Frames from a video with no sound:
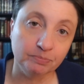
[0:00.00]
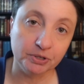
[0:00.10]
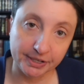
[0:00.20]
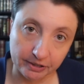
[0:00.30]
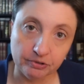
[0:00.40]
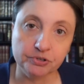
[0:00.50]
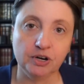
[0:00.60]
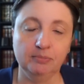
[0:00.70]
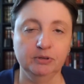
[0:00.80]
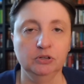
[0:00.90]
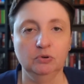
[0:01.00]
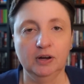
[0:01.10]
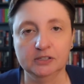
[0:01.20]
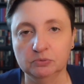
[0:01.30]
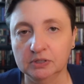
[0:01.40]
particular tribe the
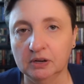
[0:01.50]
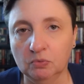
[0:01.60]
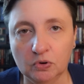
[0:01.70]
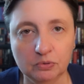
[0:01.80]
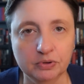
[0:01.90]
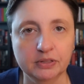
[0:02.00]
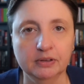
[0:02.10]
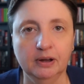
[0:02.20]
U.S. was at war with.